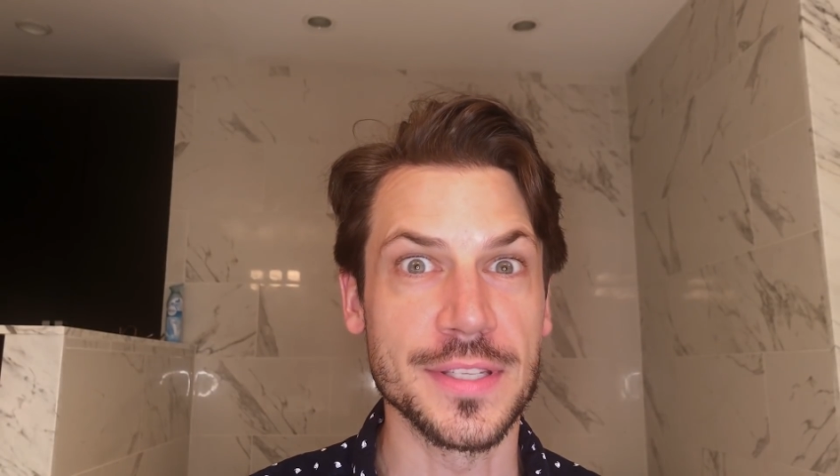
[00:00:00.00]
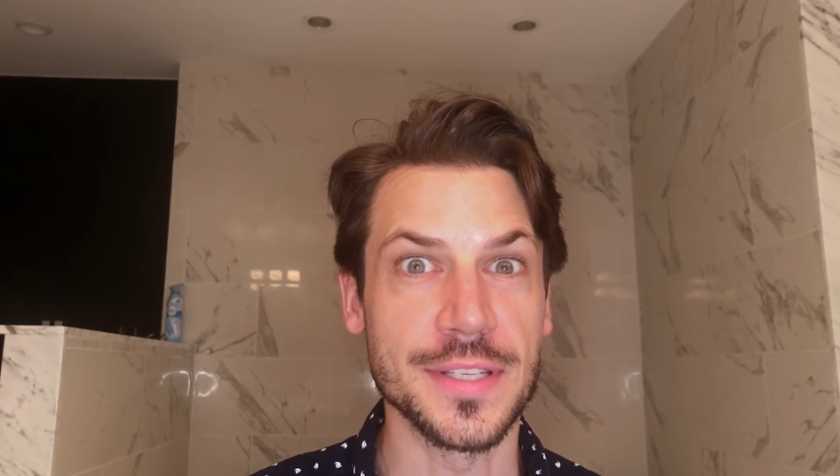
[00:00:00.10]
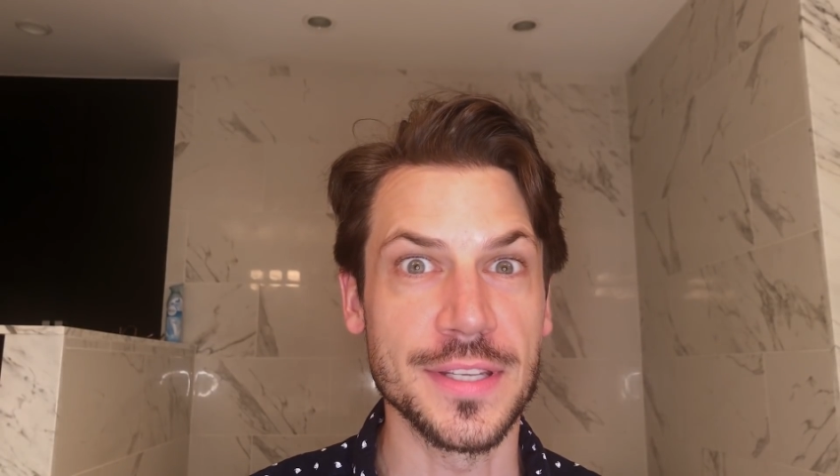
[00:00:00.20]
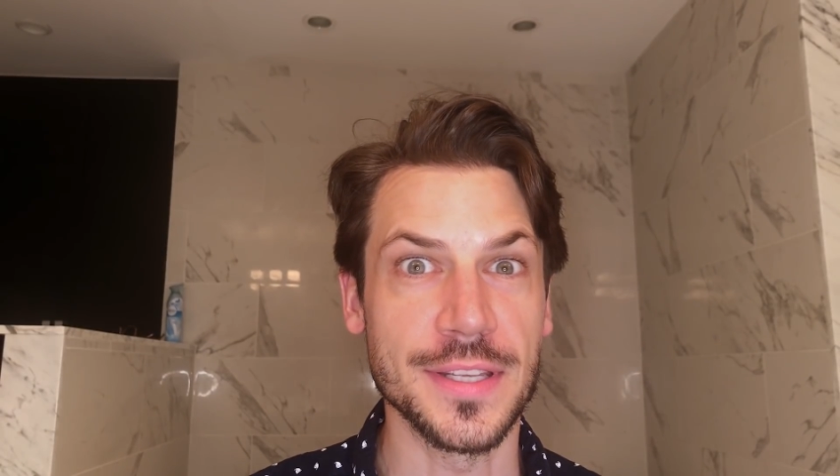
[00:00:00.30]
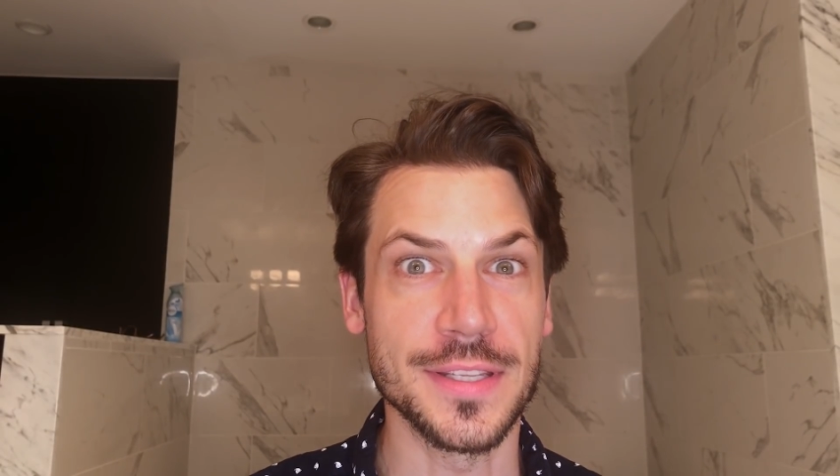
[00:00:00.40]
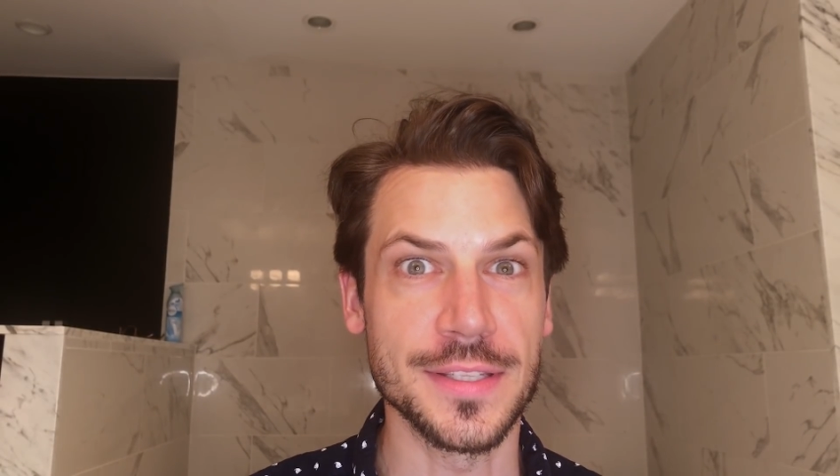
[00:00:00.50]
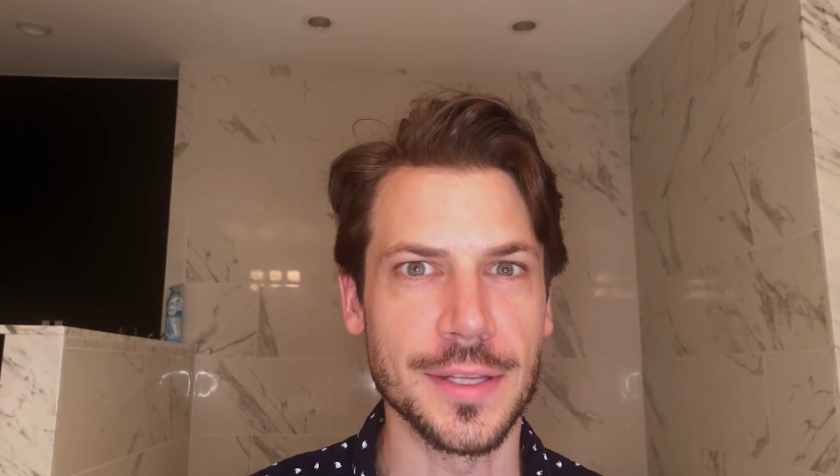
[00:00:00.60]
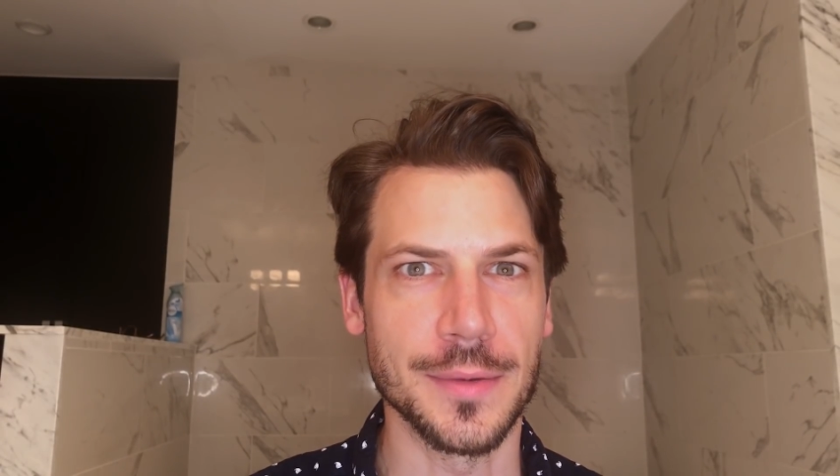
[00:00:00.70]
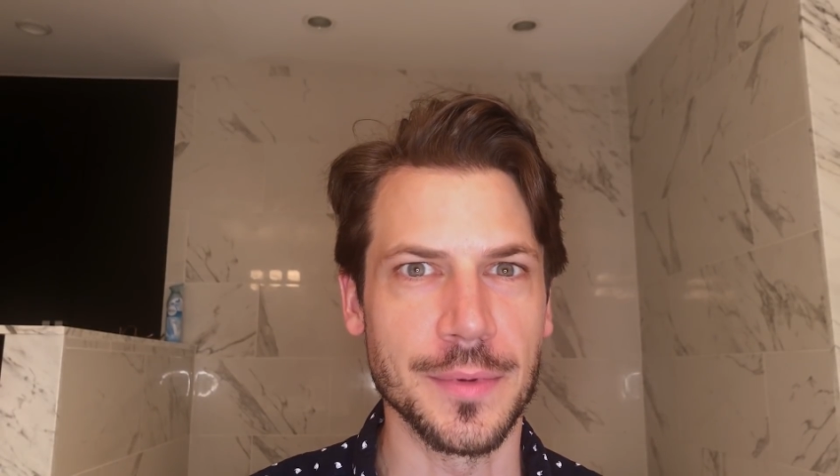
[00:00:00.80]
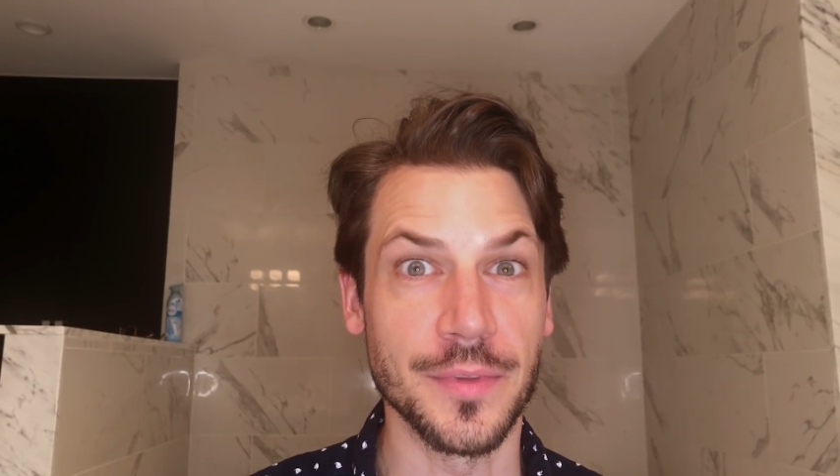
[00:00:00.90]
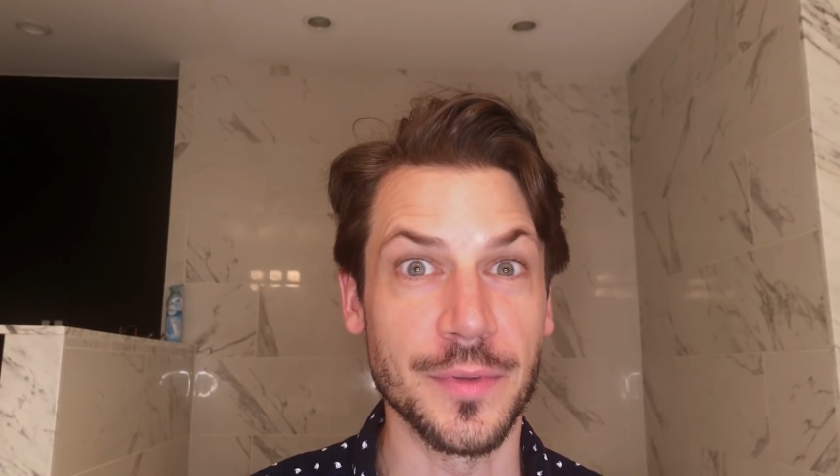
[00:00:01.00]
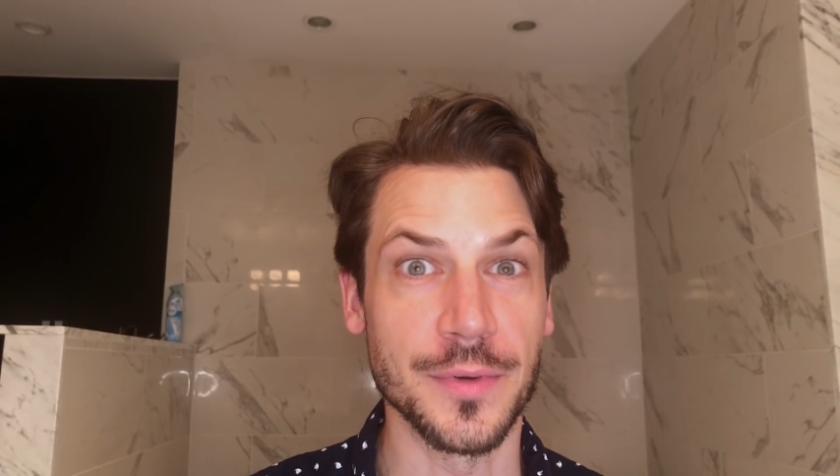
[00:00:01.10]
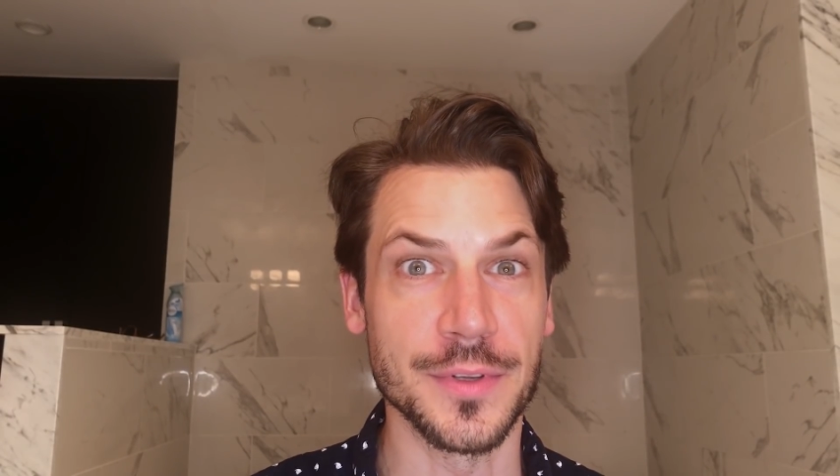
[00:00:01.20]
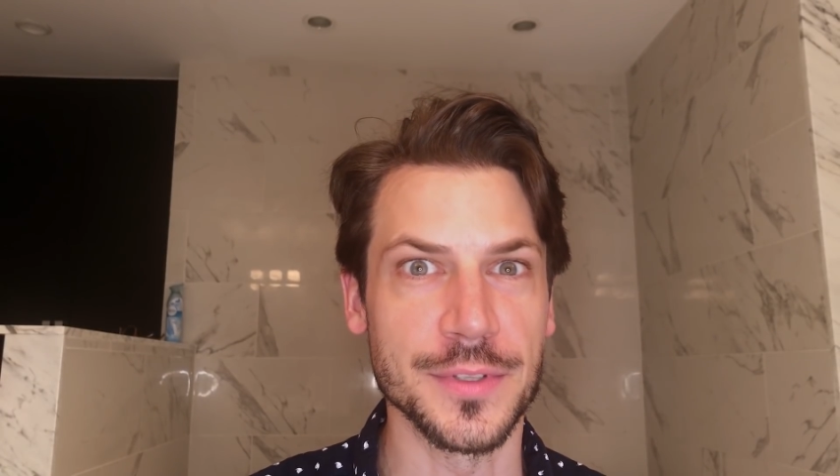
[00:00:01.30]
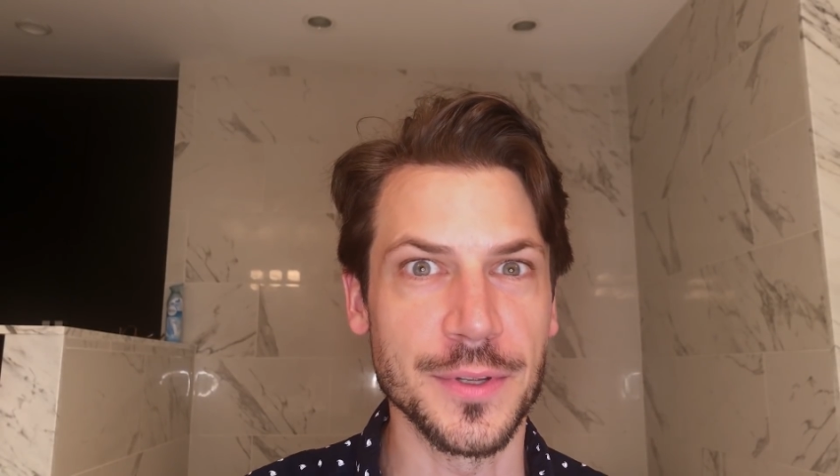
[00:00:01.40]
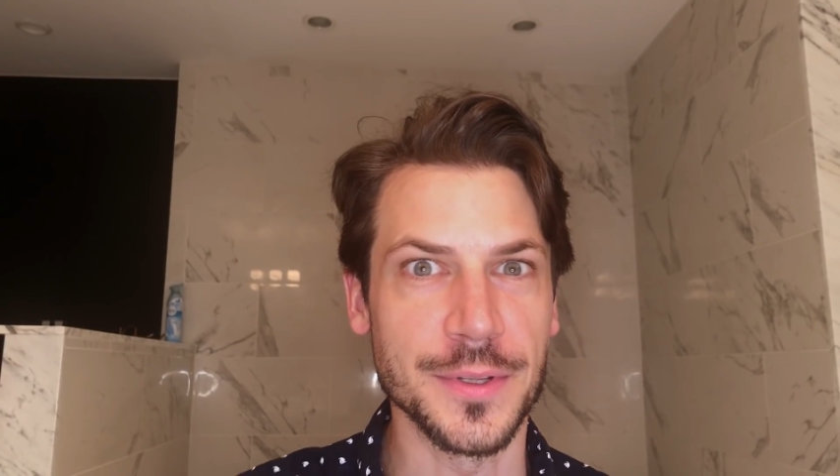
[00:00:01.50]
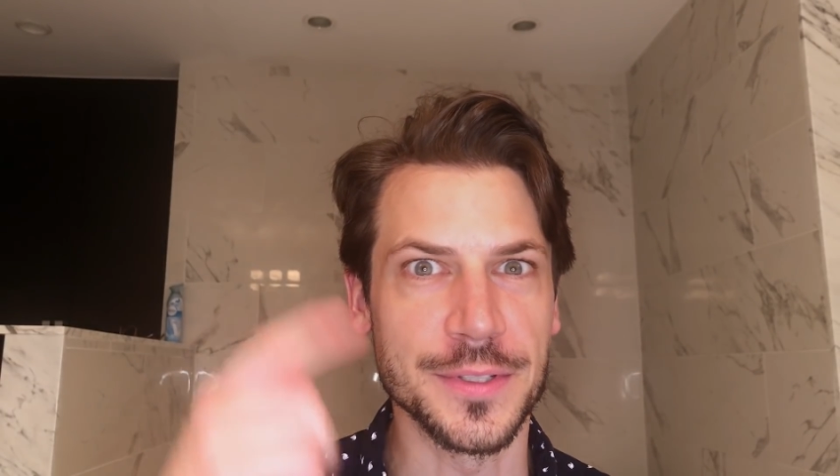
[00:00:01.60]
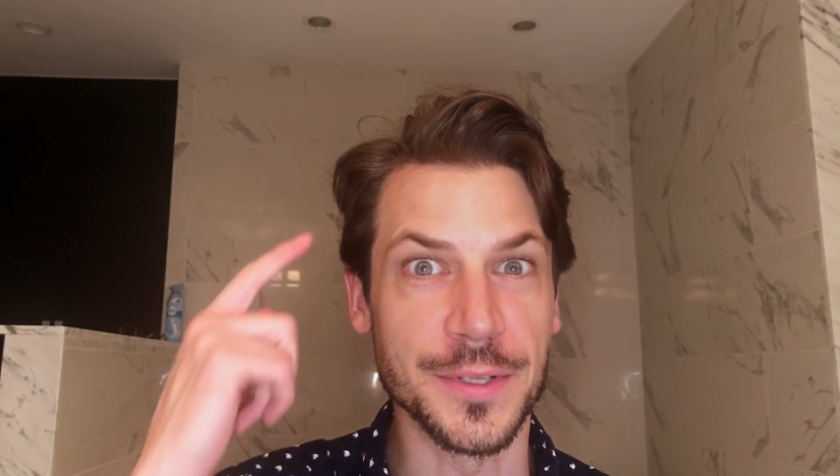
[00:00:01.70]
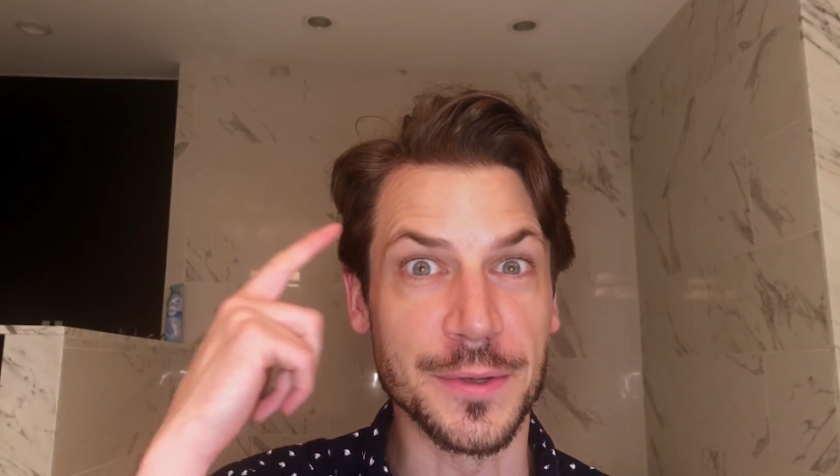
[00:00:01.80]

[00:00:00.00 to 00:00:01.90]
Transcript: to see some of the results.